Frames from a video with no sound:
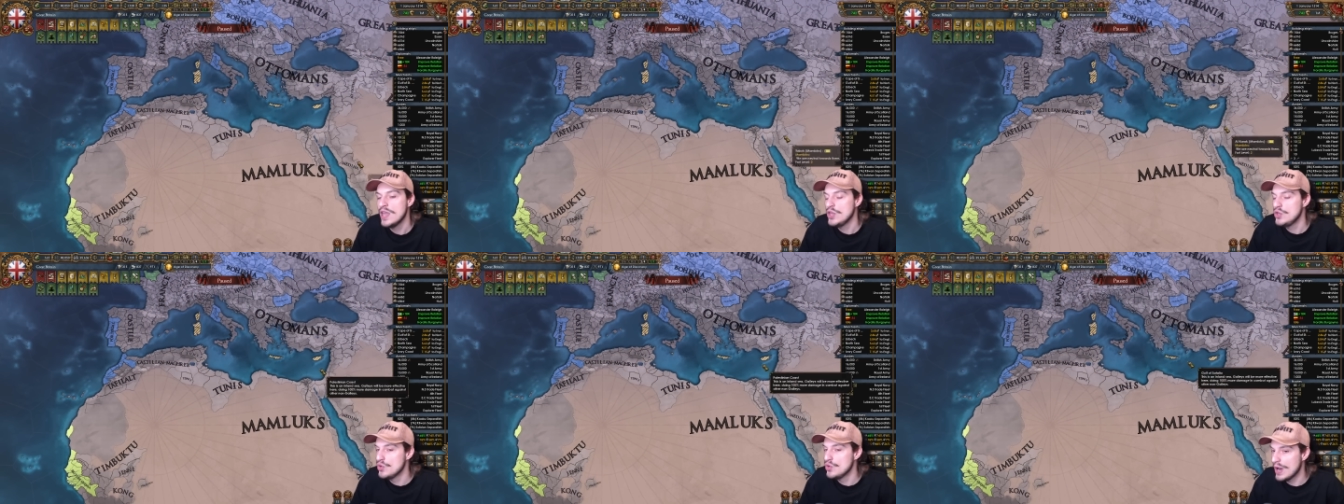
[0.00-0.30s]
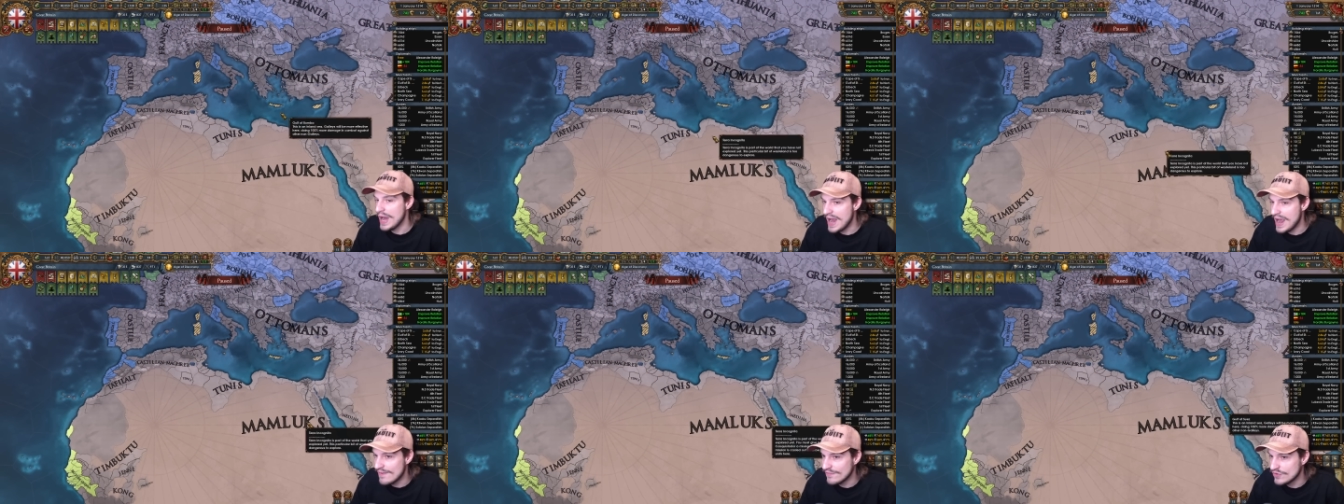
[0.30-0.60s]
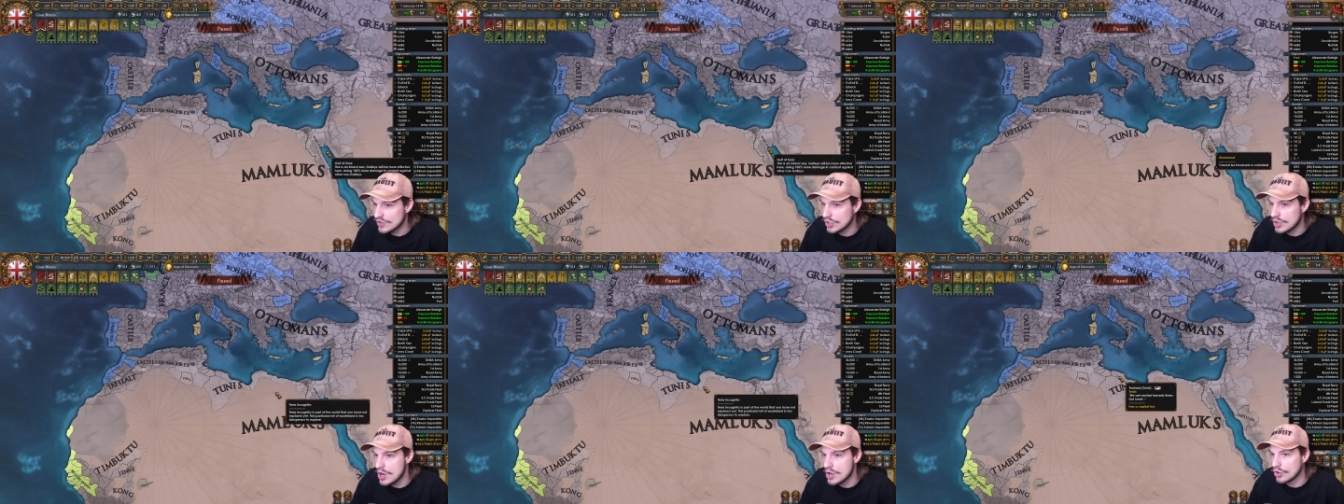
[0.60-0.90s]
you have
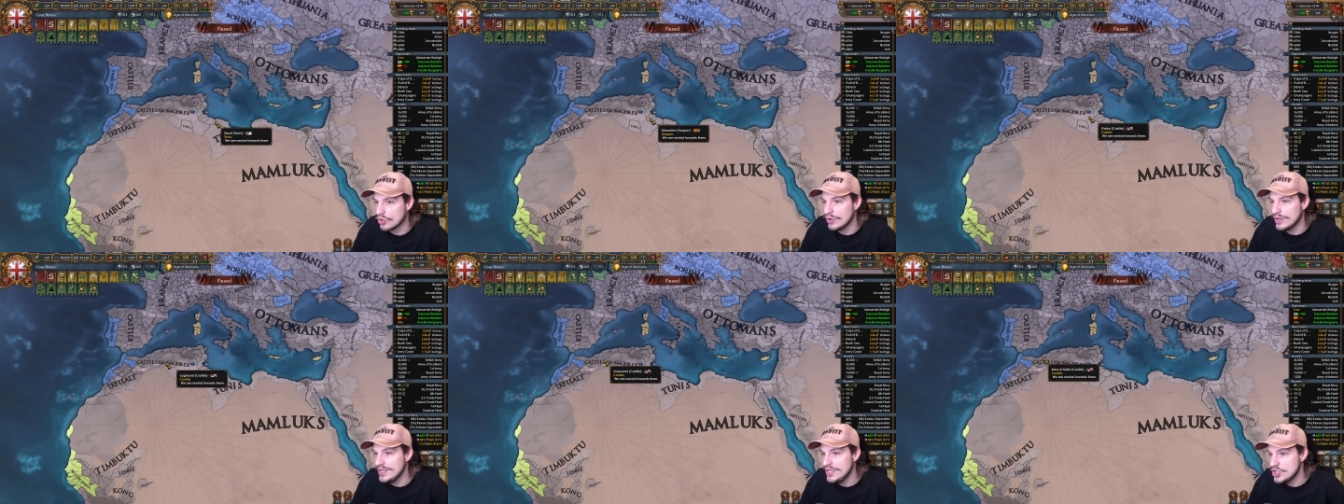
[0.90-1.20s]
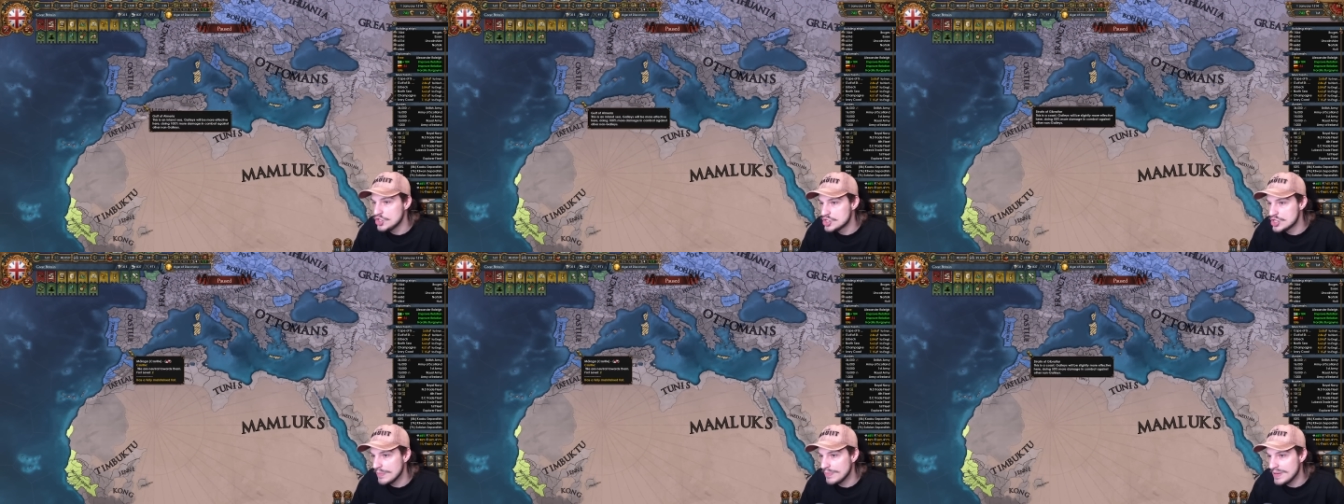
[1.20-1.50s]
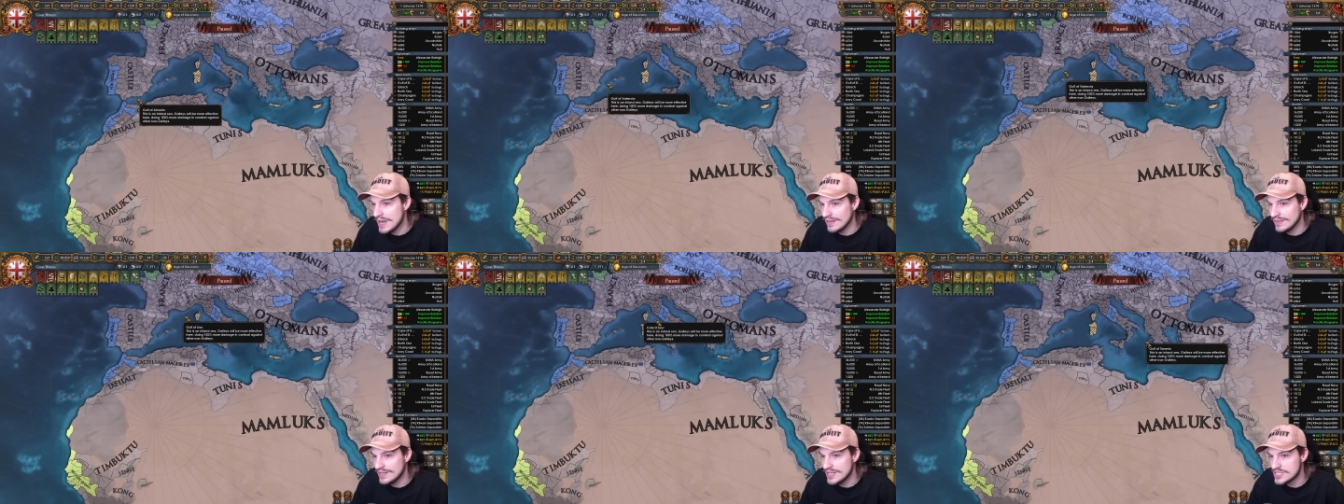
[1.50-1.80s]
to conquer
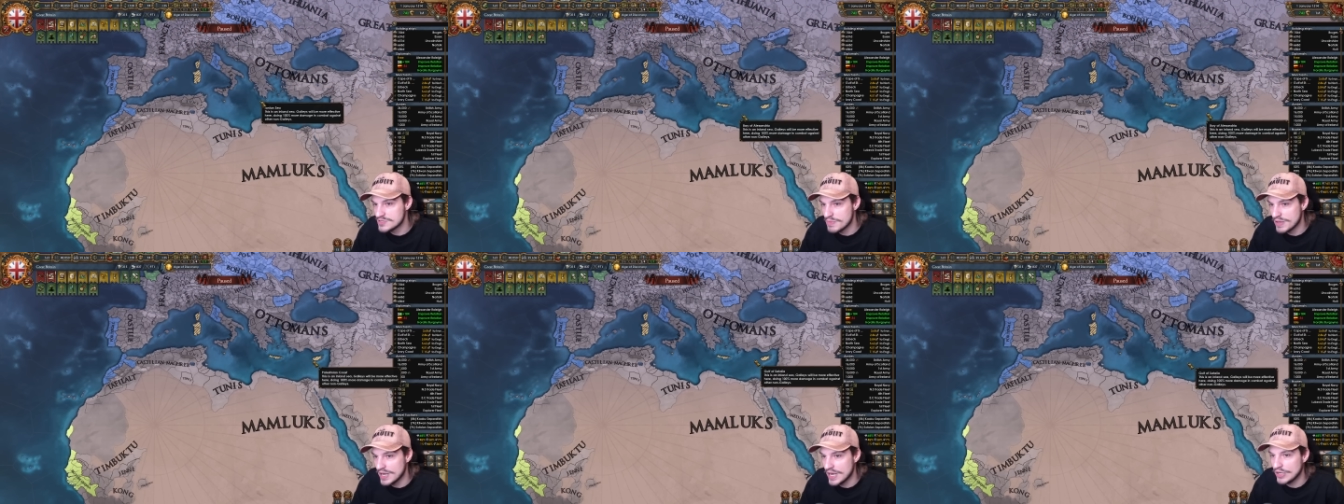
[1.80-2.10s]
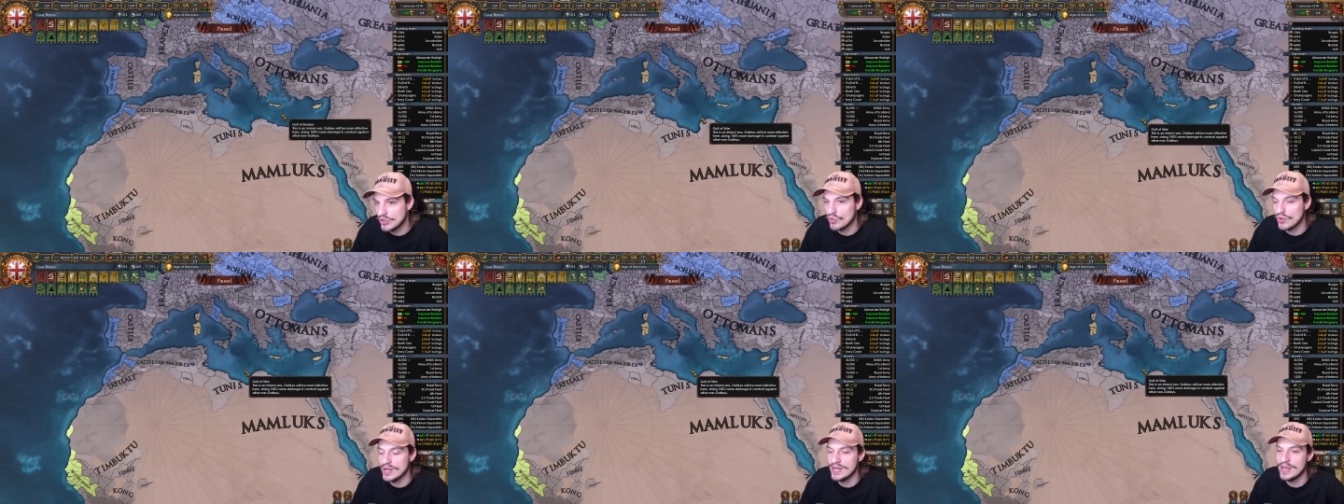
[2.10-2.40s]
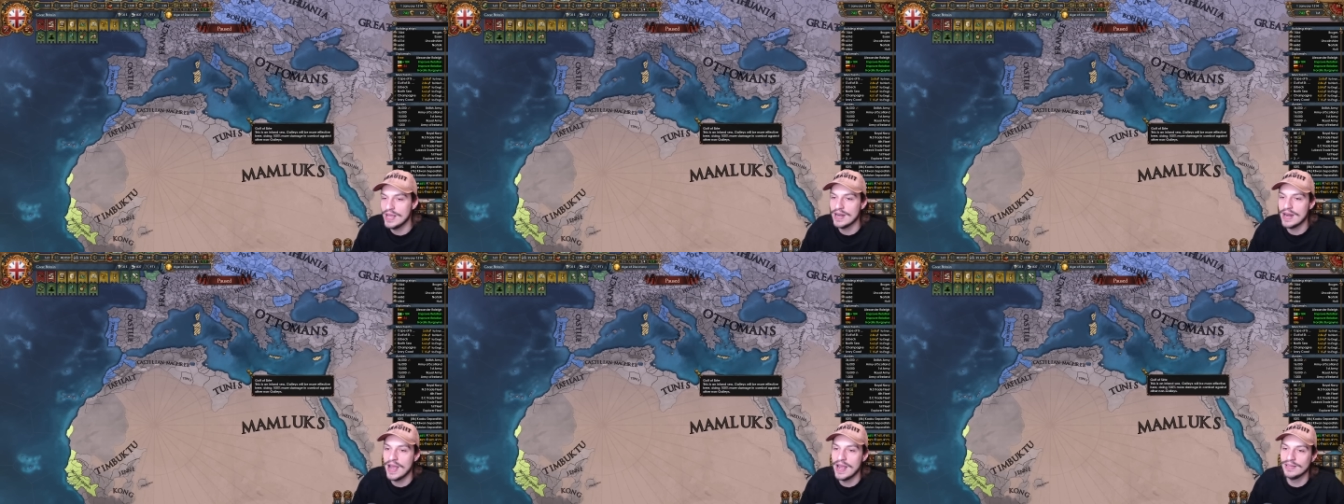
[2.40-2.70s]
Egypt and these
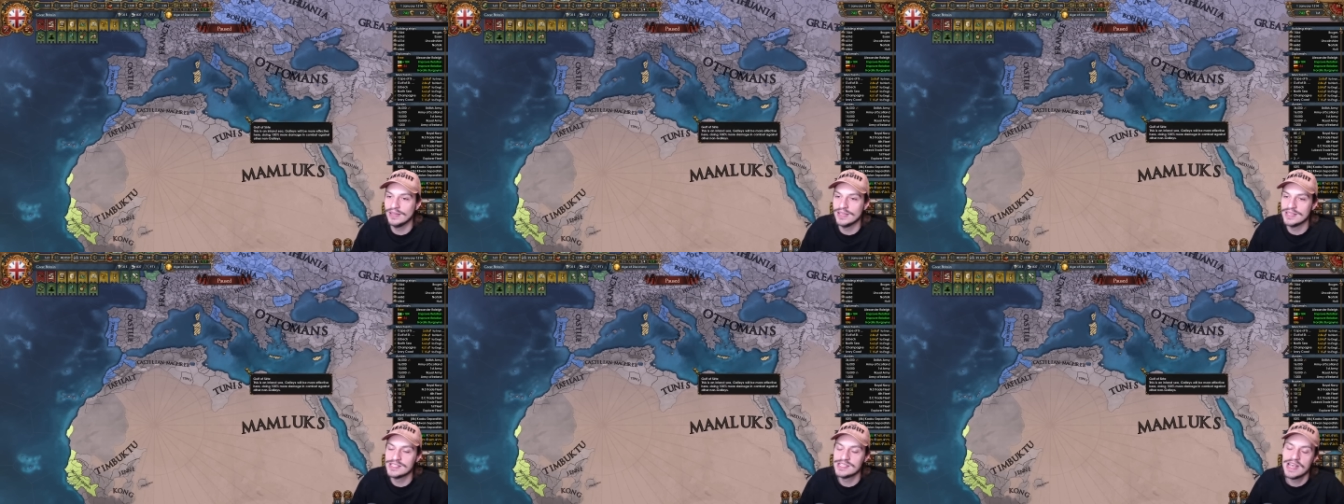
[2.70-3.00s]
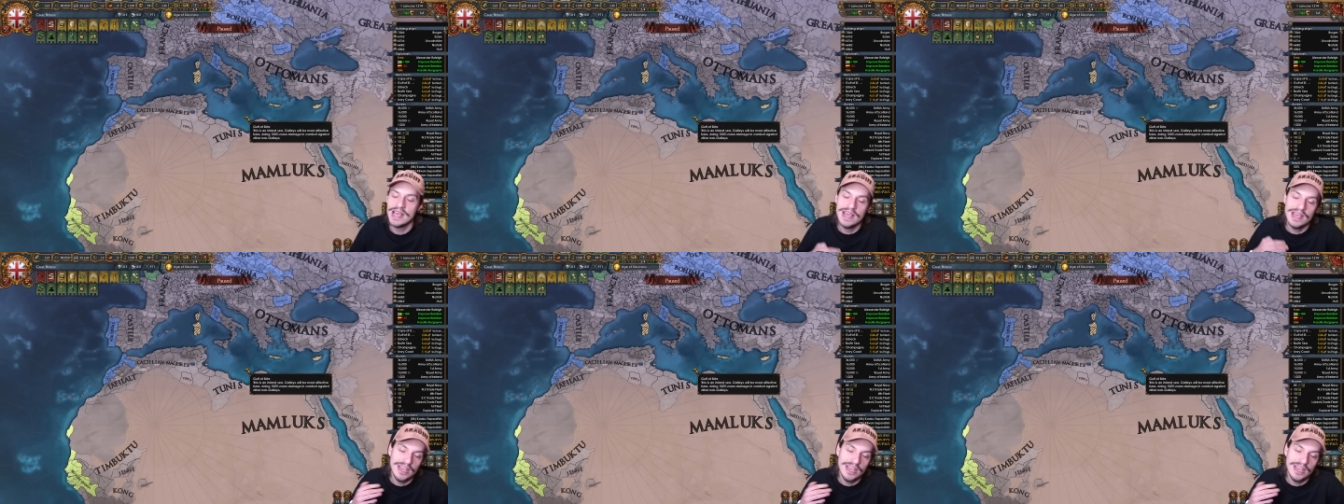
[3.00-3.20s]
Mediterranean islands,